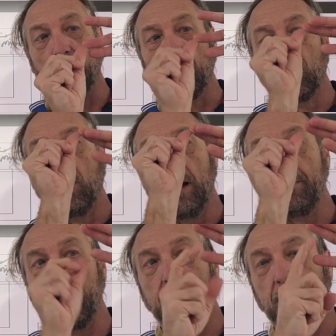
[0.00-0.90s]
or go up,
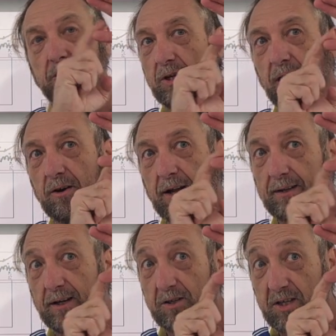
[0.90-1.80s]
make connection here and
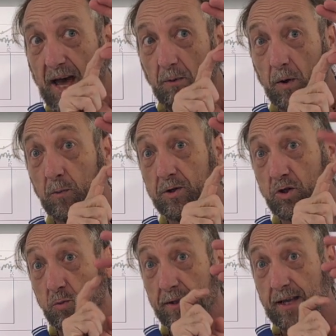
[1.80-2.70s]
not touch that one, which
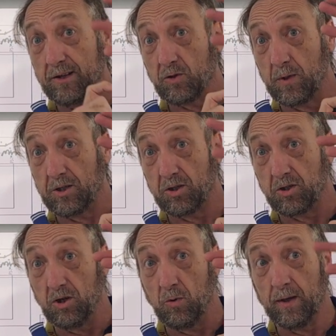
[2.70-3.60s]
is what that switch is
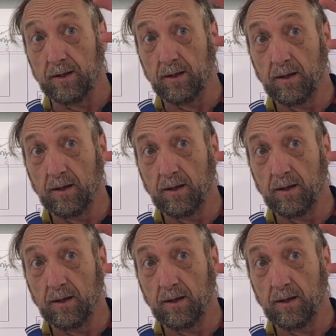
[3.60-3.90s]
doing,